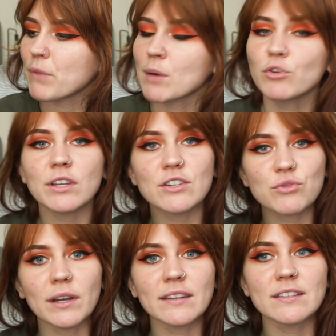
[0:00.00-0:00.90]
but I'm really
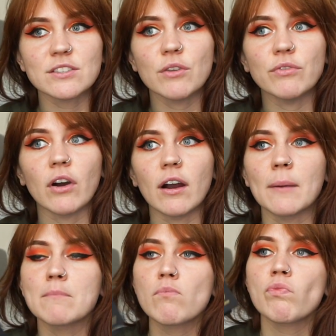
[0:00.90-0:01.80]
enjoying this so
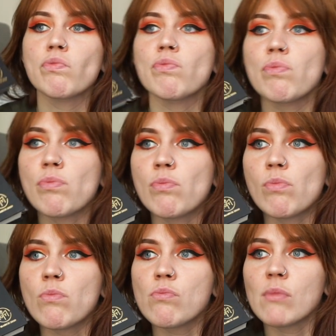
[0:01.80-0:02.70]
far.
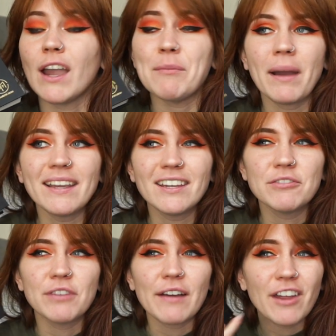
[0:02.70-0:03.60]
It might get a
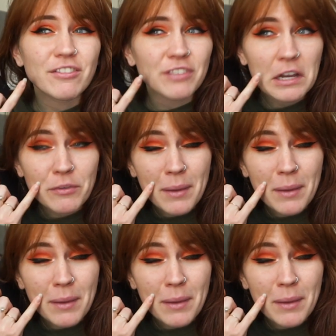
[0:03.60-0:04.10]
five out of five.